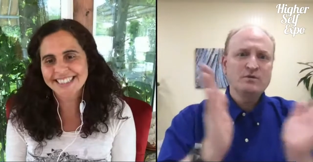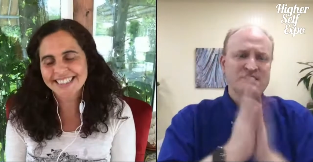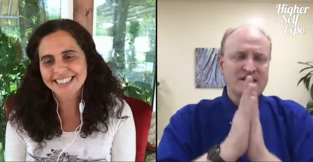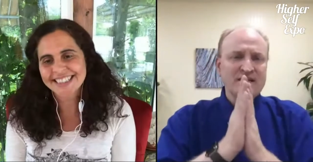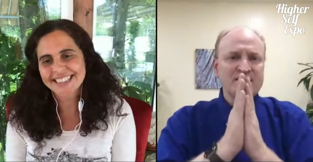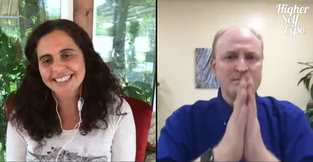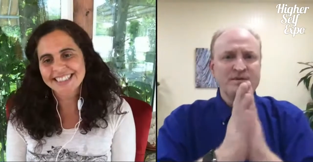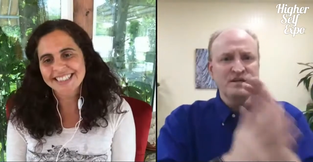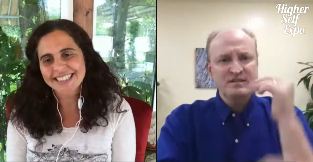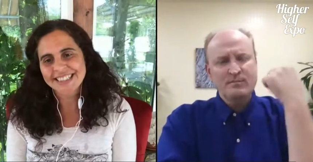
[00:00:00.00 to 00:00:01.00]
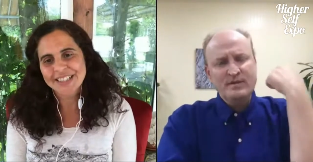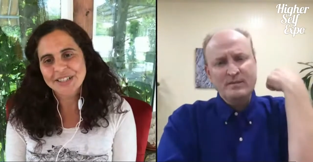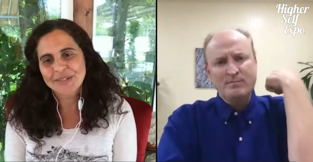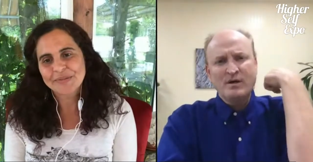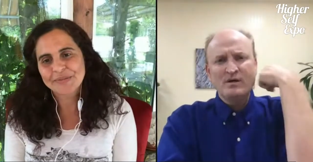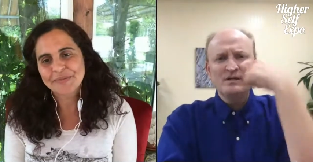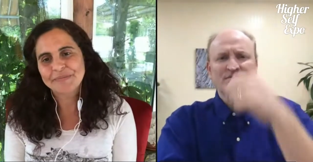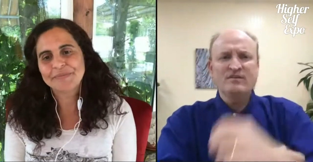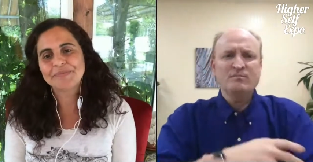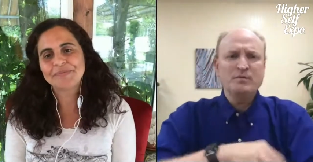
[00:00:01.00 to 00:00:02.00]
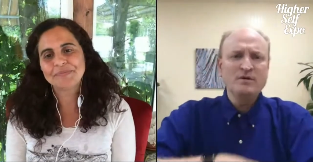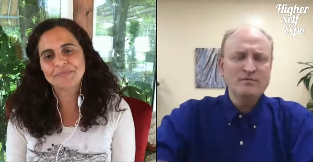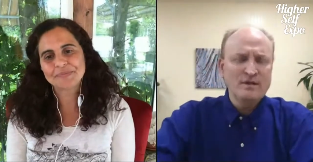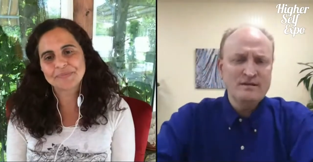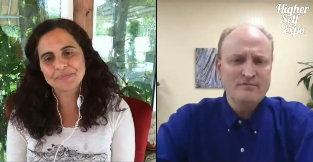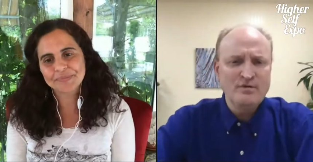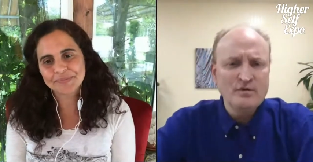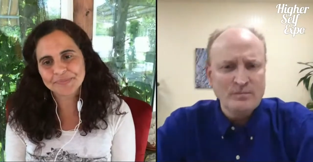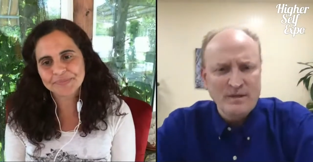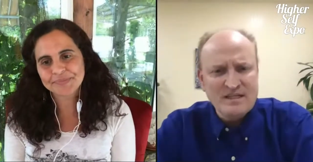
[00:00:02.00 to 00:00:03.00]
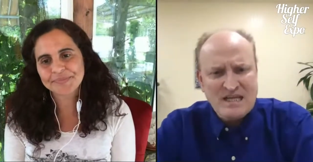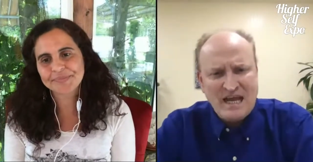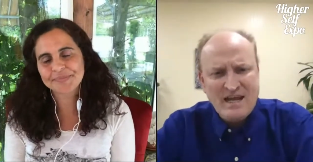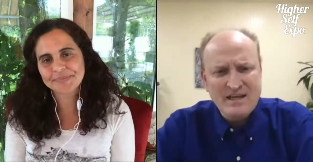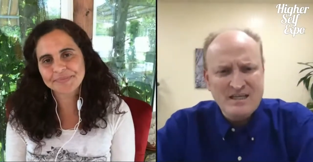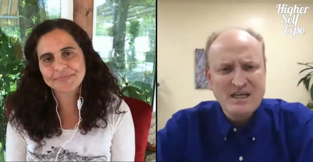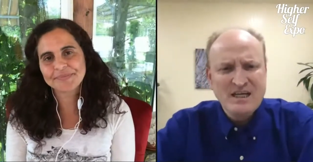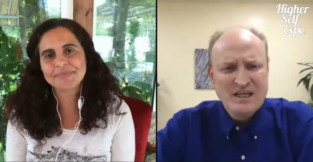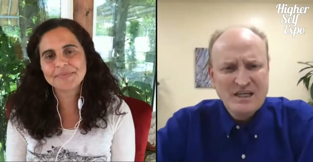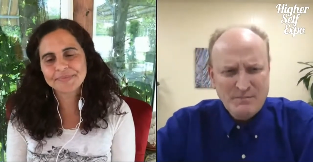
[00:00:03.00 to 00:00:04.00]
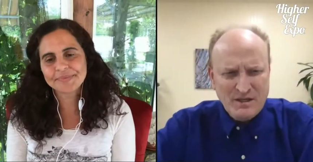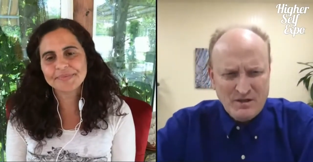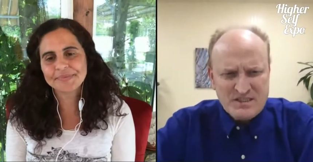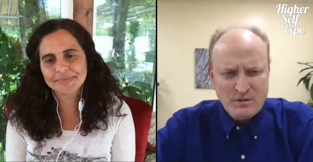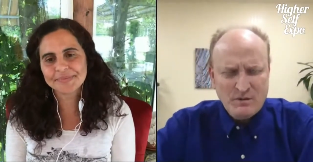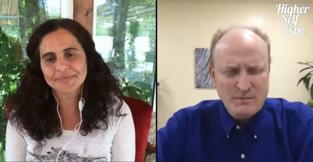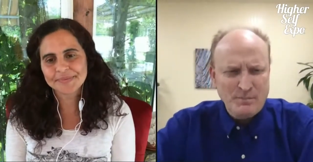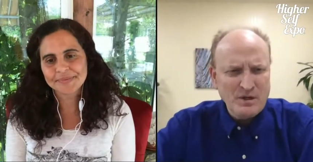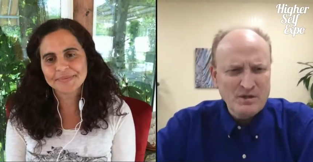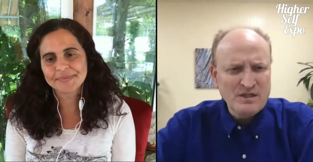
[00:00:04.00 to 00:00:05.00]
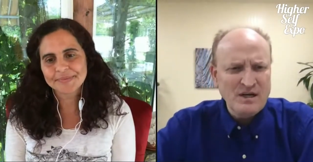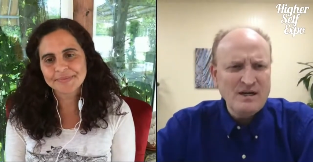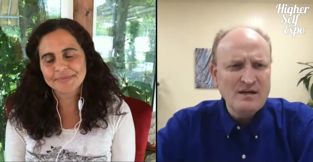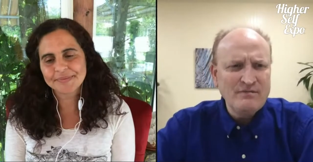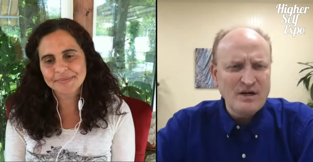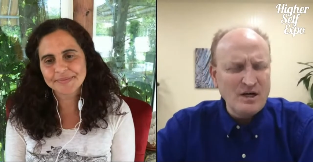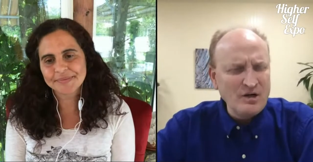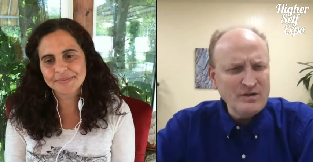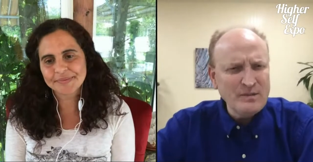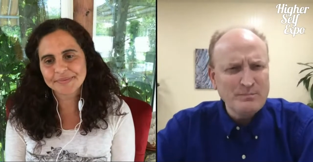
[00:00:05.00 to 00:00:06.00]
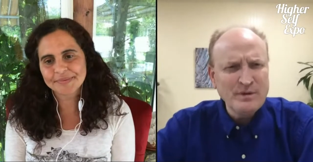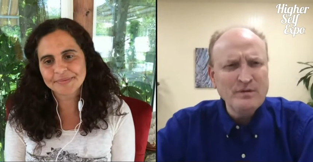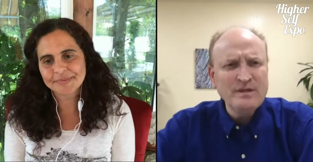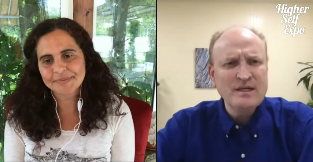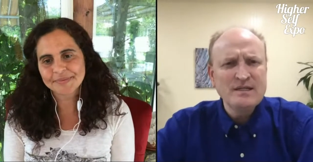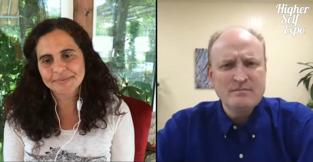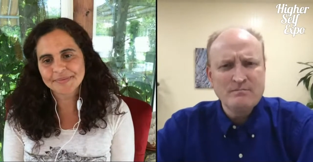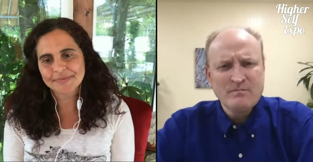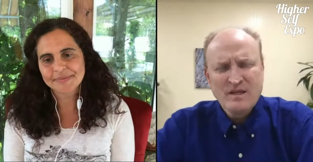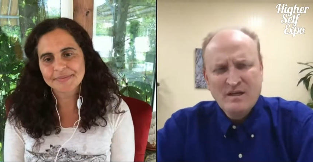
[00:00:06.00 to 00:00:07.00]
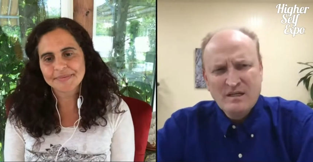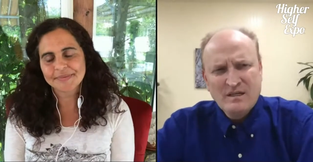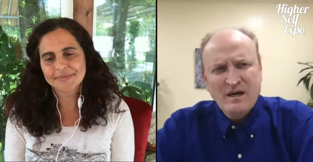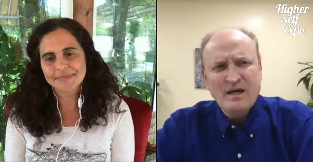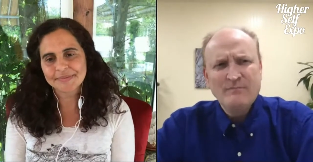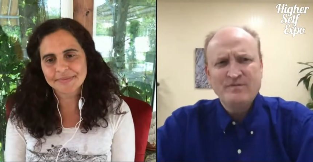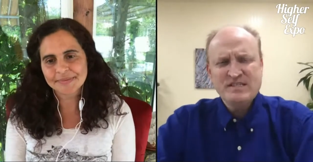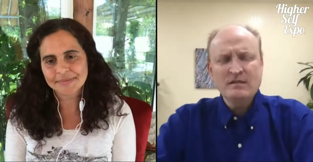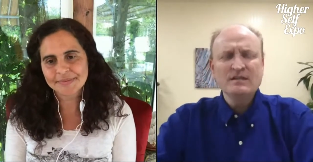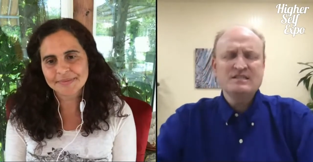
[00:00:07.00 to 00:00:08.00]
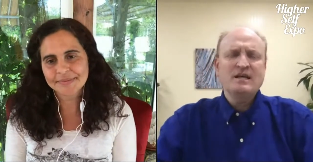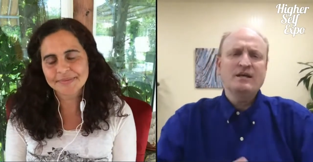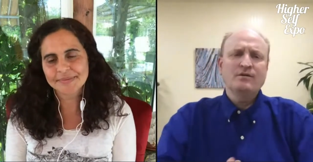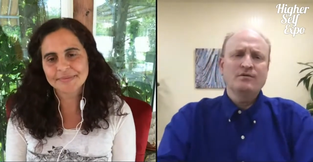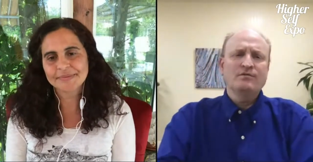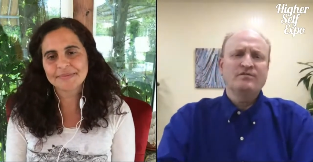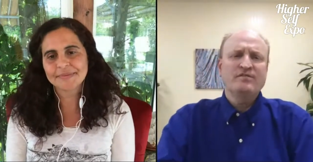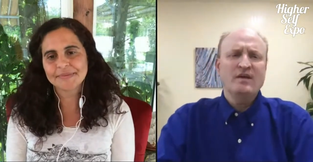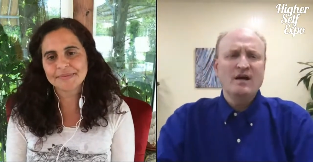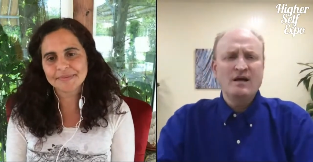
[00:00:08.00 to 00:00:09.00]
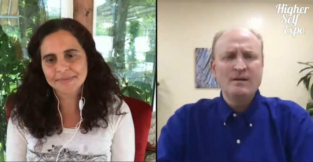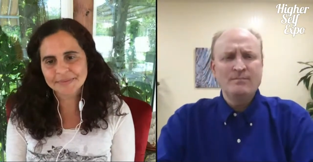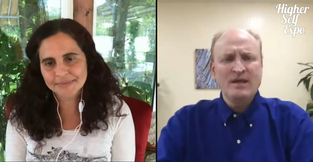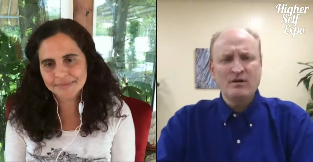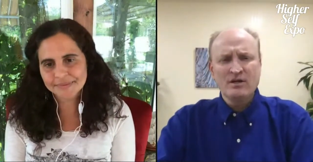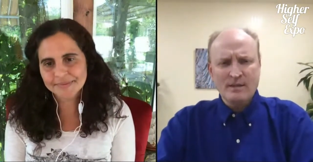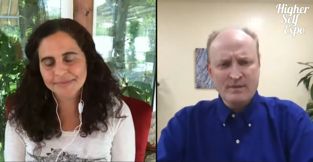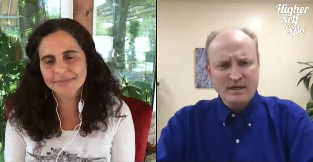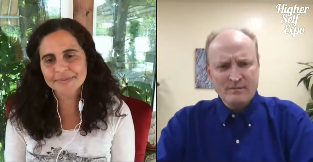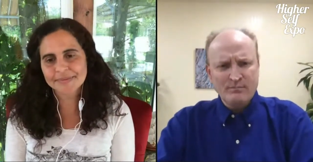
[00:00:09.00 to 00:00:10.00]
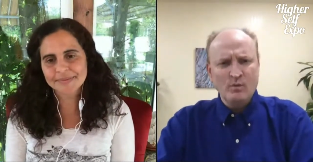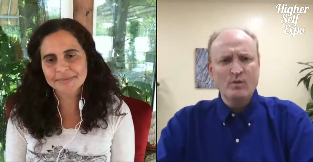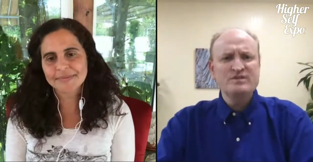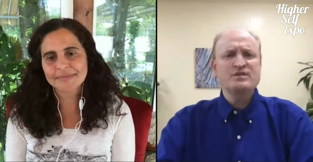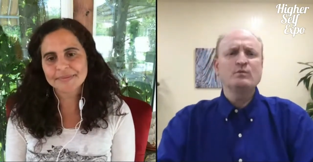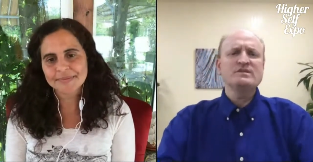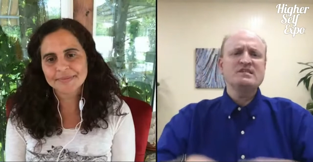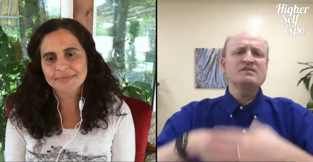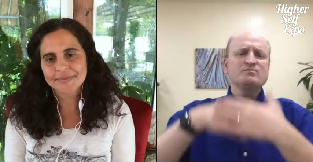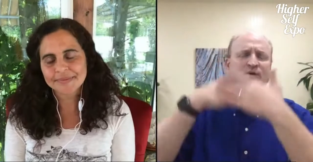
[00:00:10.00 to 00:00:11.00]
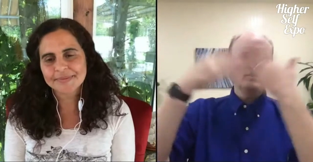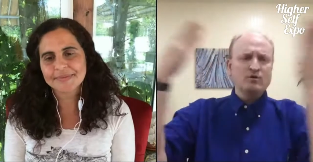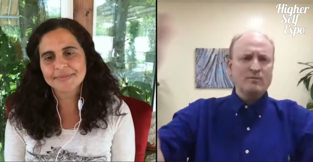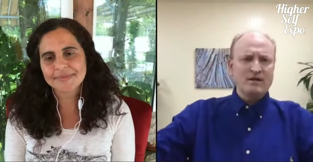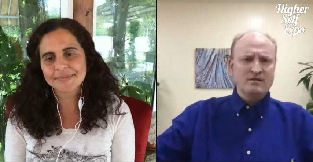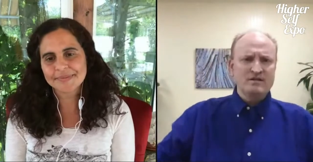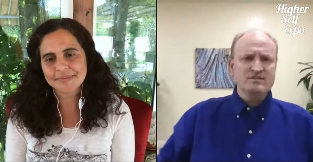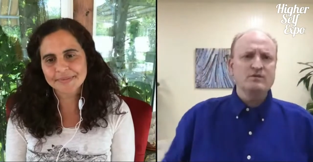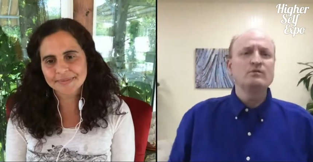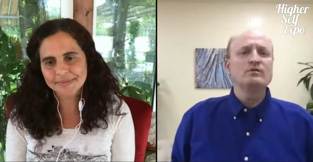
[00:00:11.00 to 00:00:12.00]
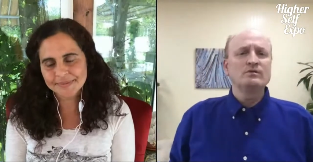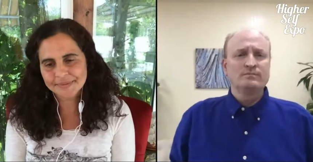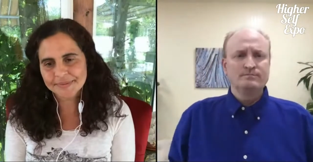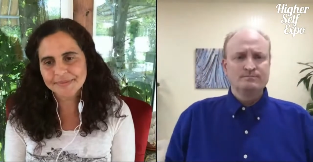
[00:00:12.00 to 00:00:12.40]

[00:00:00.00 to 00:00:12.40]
Speaker 1: so excited to get to be a part of this beautiful unfoldment and being also a part of all the brilliant um, facilitators um, that are coming on board to assist Brother Humanity as a whole.